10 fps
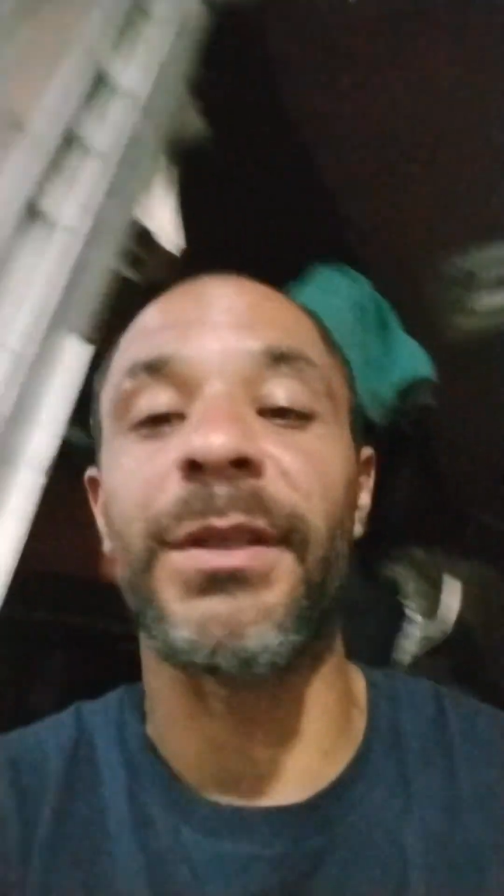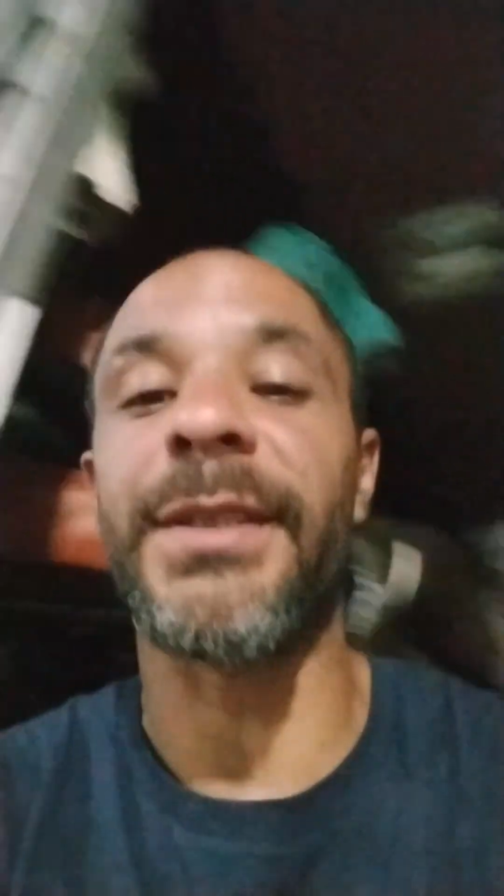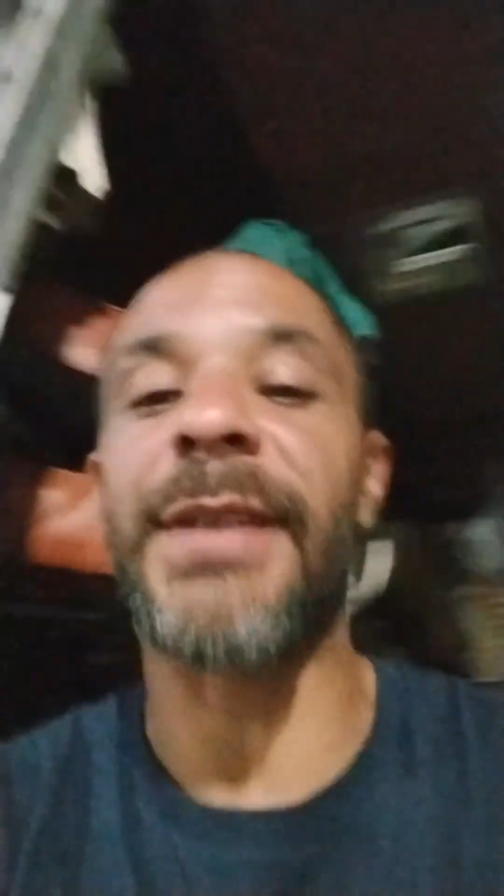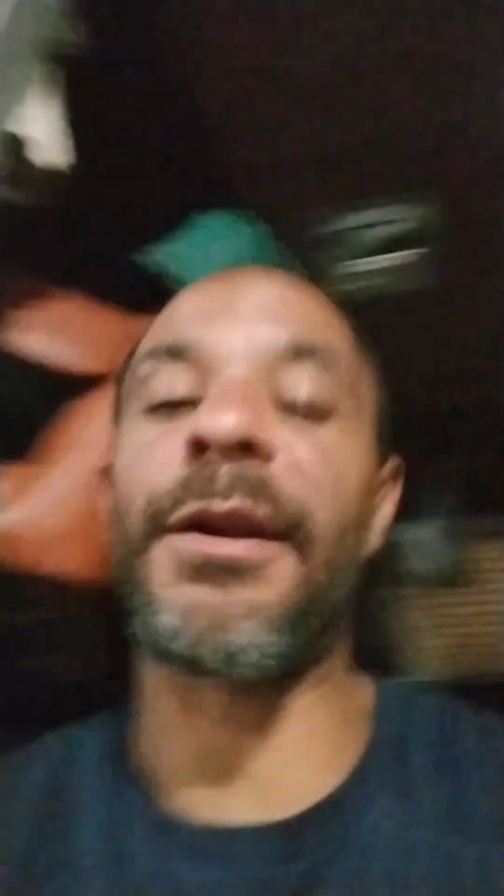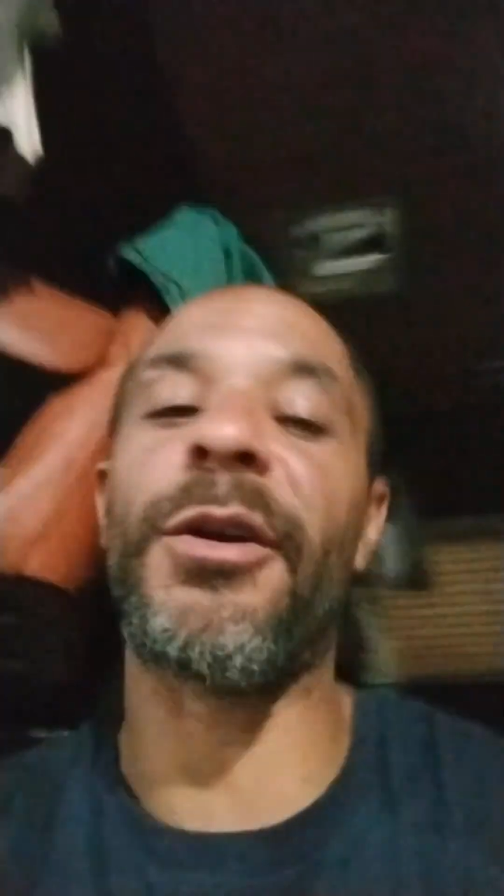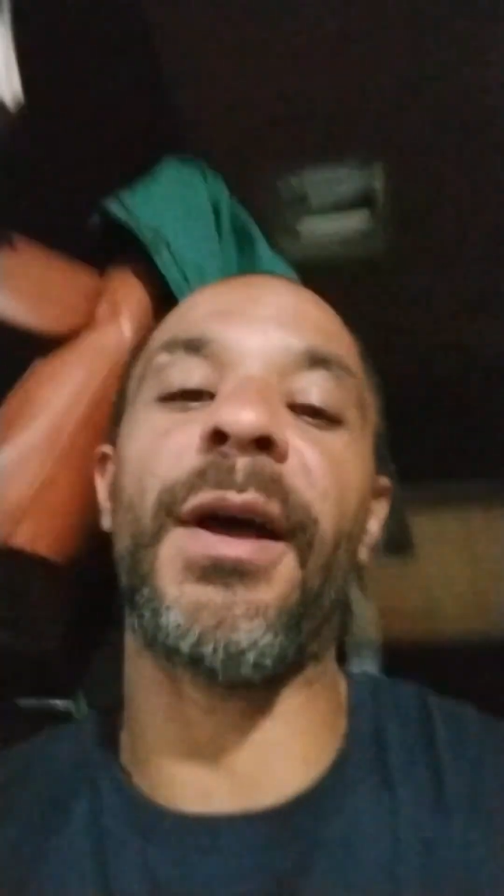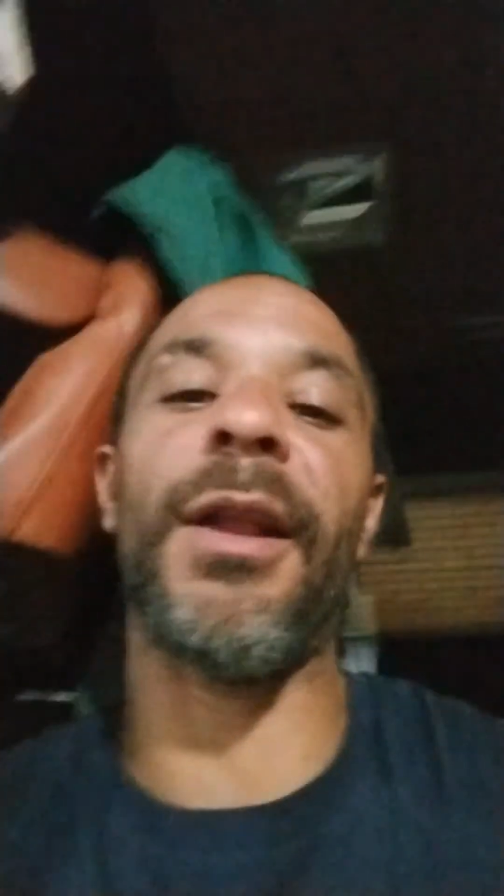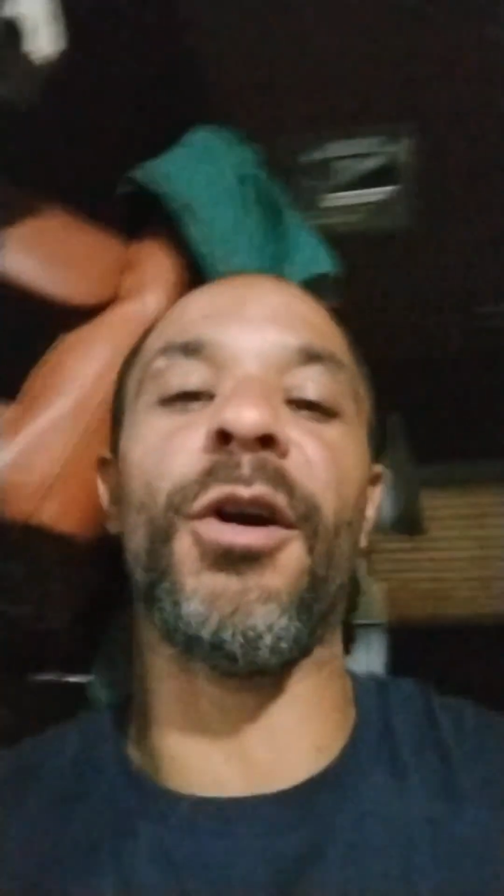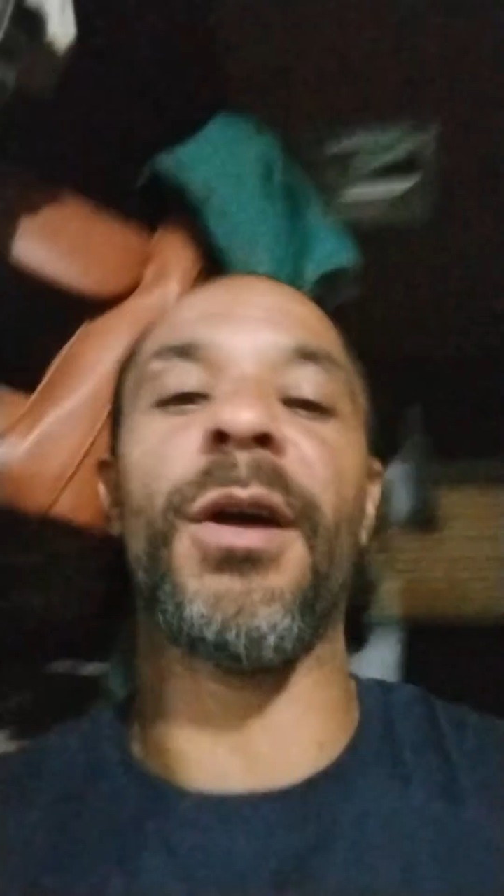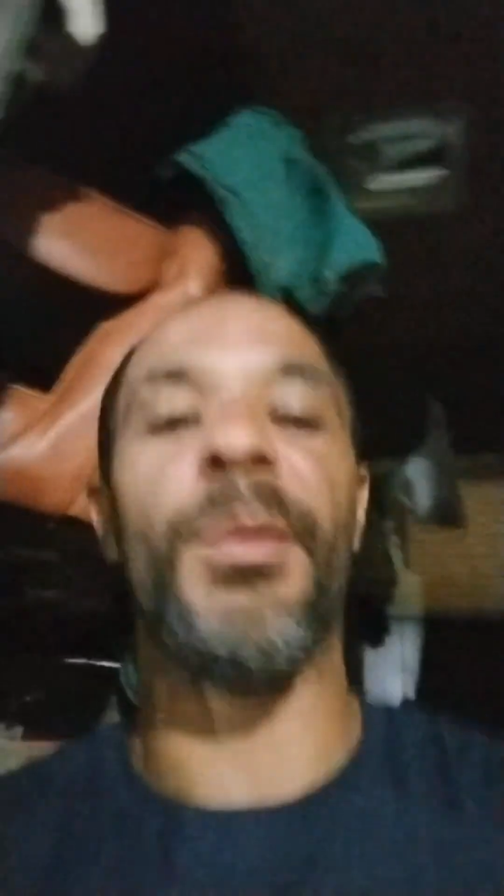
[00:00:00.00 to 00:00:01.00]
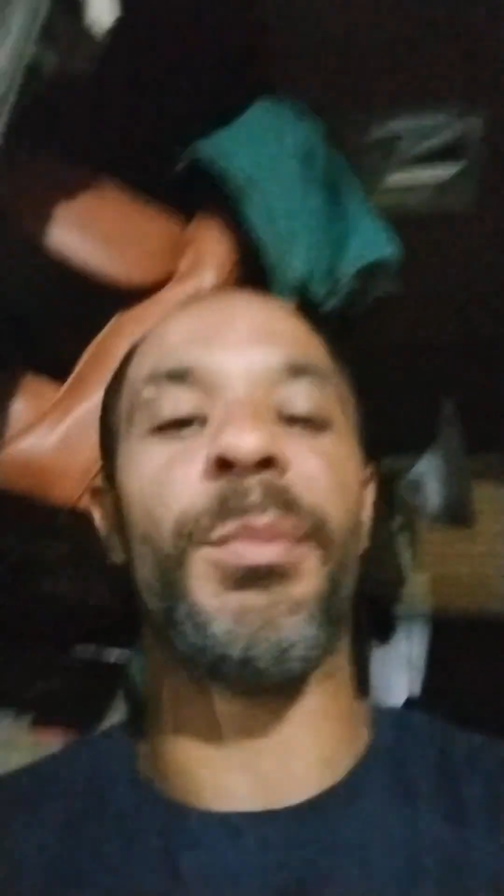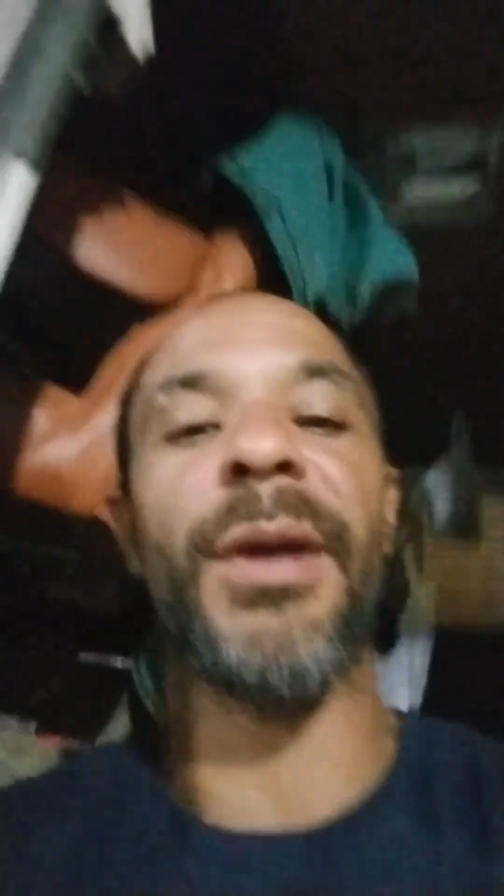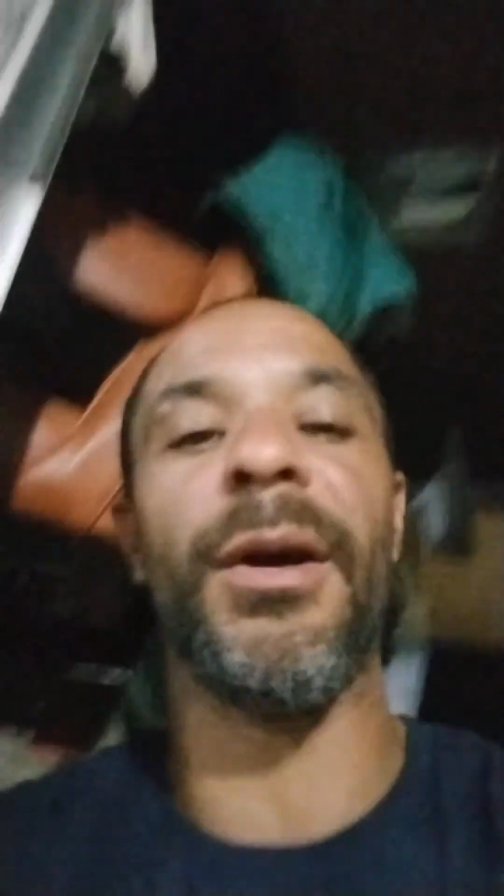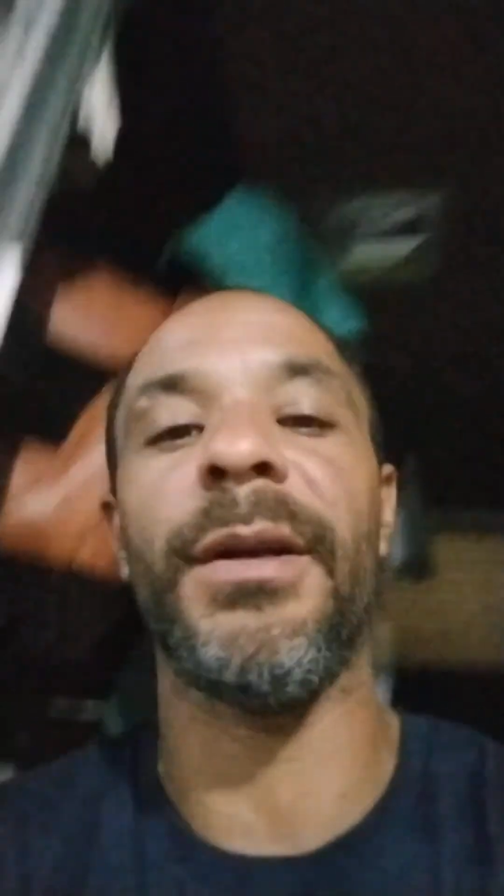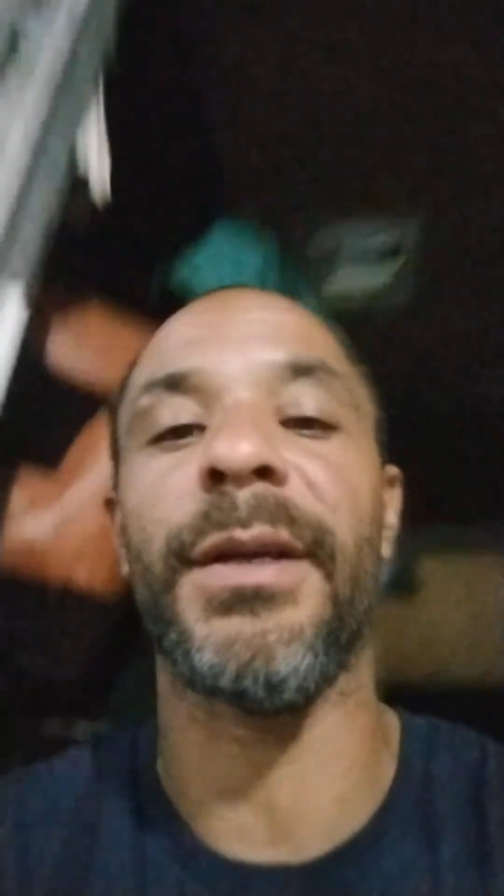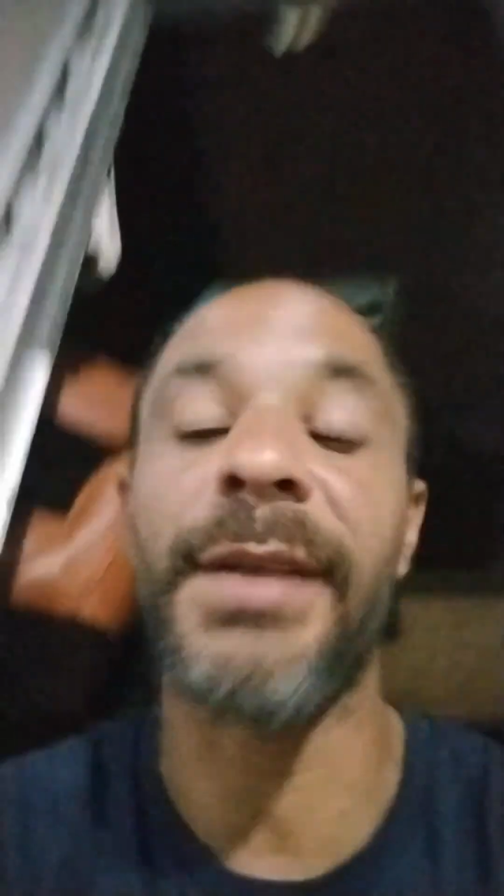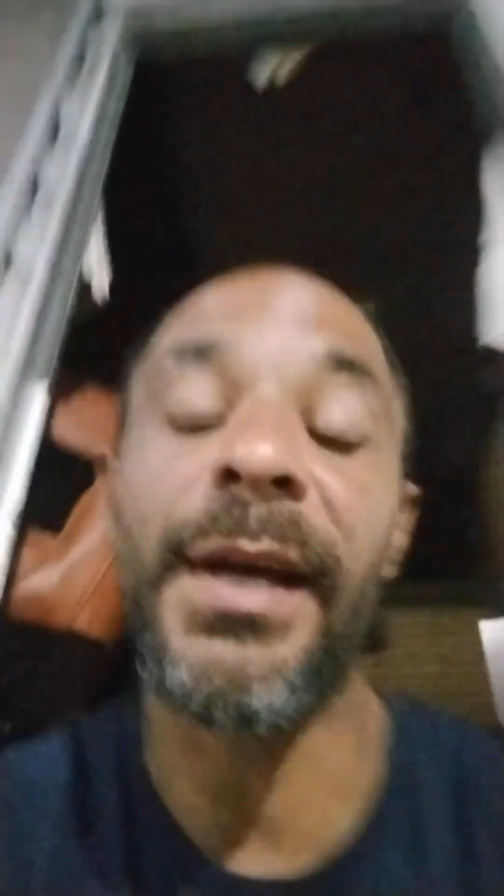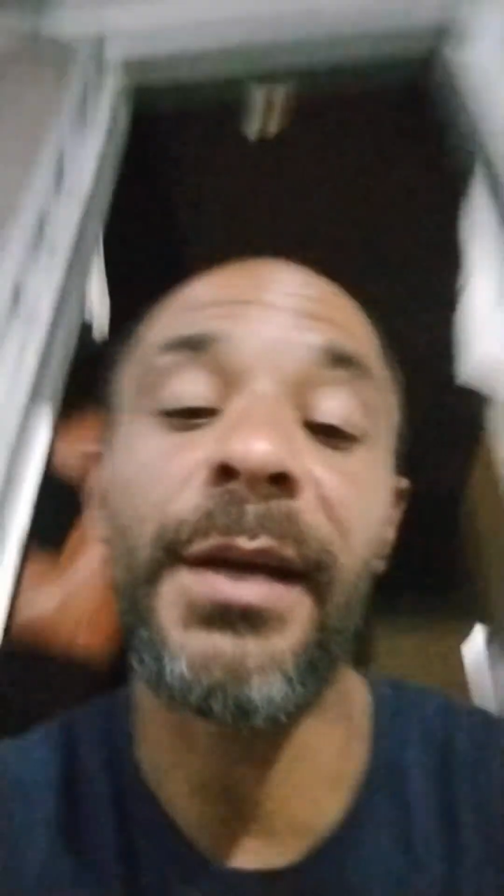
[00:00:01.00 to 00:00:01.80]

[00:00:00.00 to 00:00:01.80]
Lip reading: because I don't know how long I'm going to be on here because I could